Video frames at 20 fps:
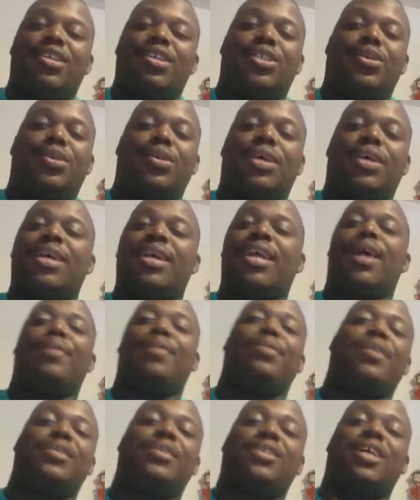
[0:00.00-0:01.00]
So again, I
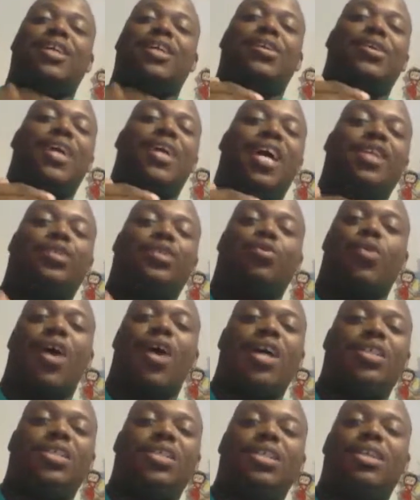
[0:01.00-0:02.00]
appreciate you guys
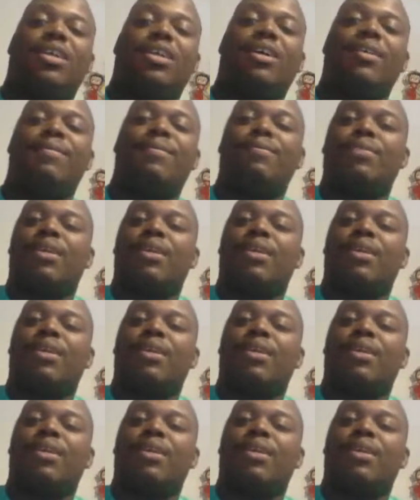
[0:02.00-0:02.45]
watching.